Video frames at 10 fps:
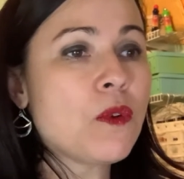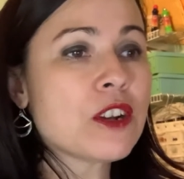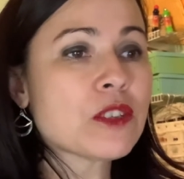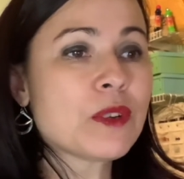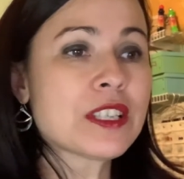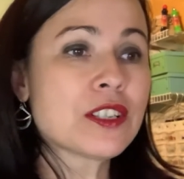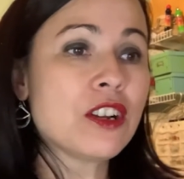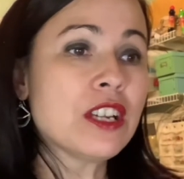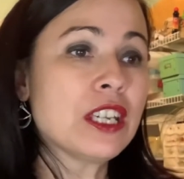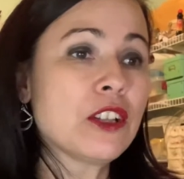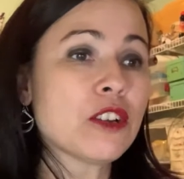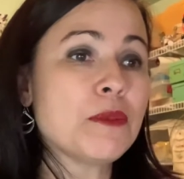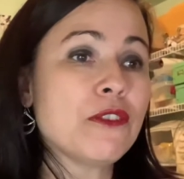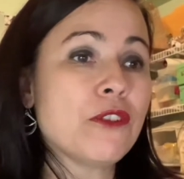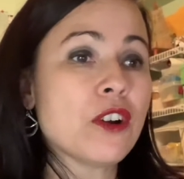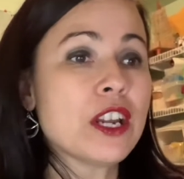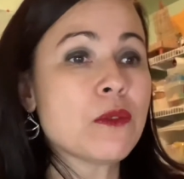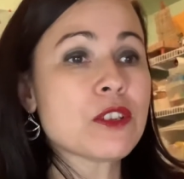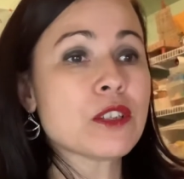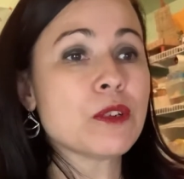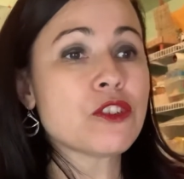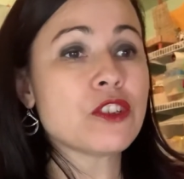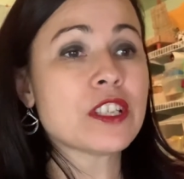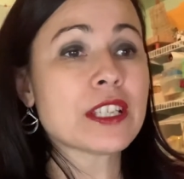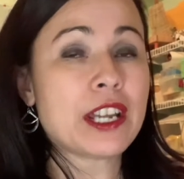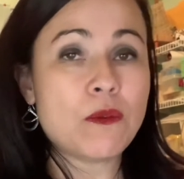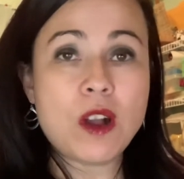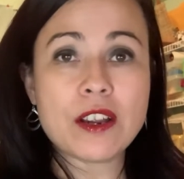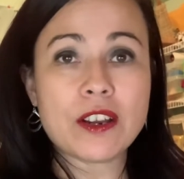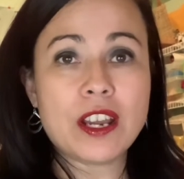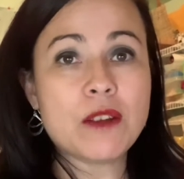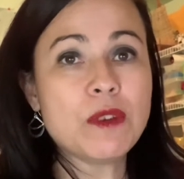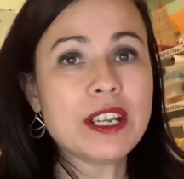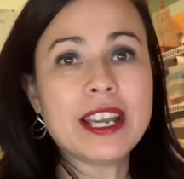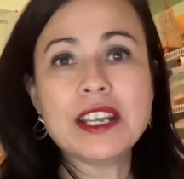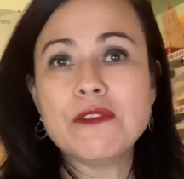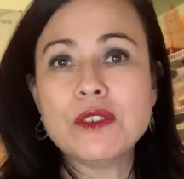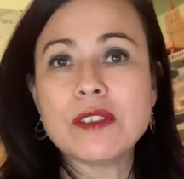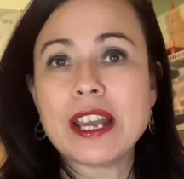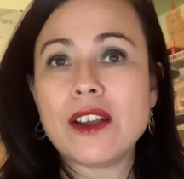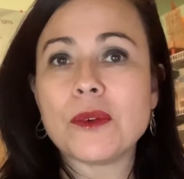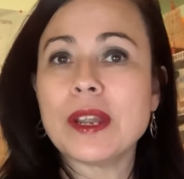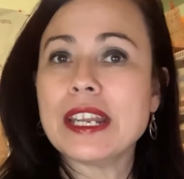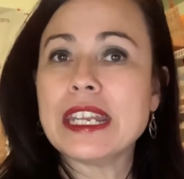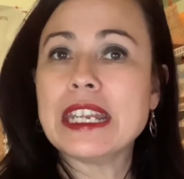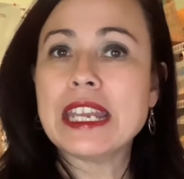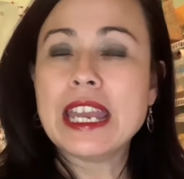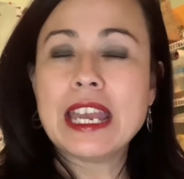Wars was Starkiller before it was switched to Skywalker, and we kind of knew that already.